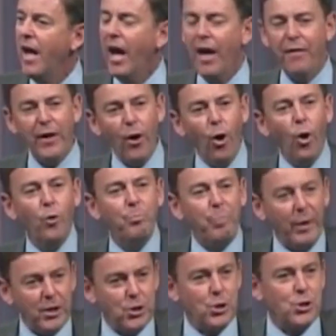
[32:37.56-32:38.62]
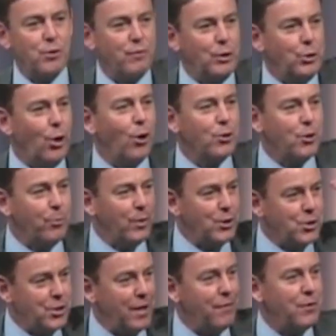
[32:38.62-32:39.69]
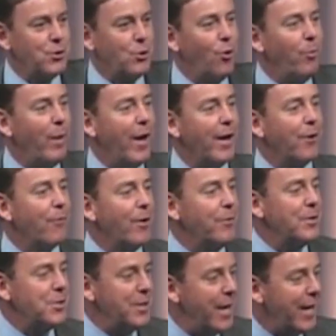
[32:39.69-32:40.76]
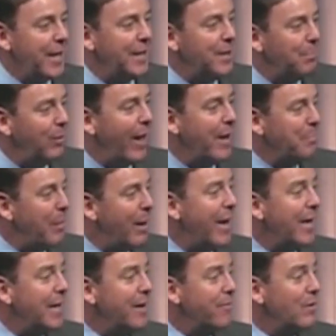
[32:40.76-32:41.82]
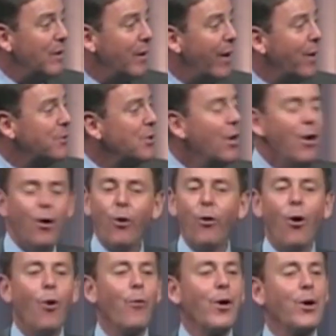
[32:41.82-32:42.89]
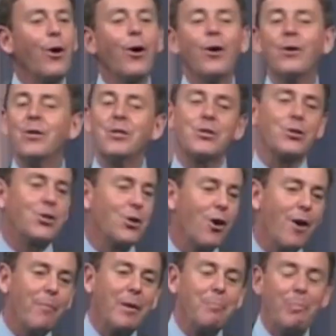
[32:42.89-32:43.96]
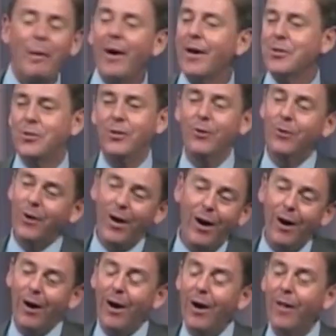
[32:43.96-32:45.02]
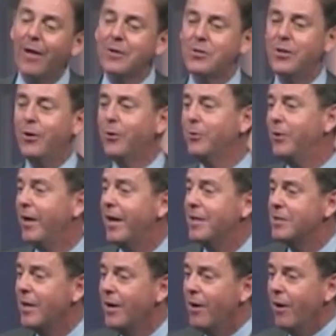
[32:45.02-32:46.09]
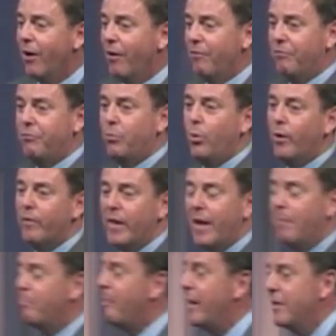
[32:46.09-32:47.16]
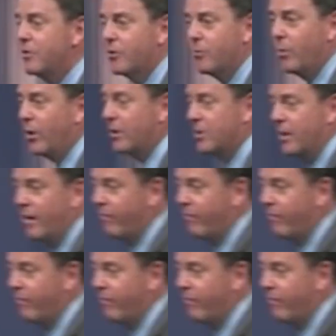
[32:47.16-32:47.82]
And the old pictures of the doctor with a stethoscope hanging around his neck and the black bag and everything else are all regarded as a charming past. You know, ha ha, that's the old days of whoever that painter was that